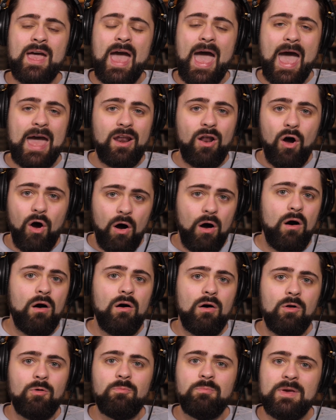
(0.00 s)
at
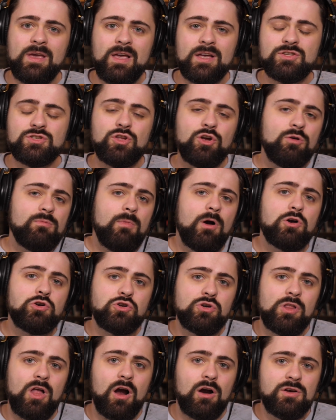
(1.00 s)
all because their
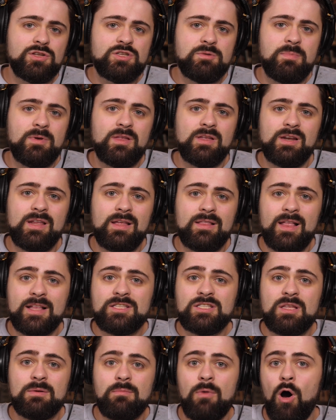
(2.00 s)
martial arts ability lets
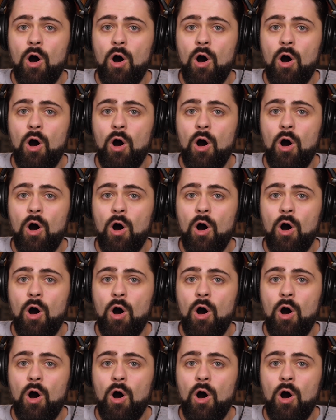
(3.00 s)
them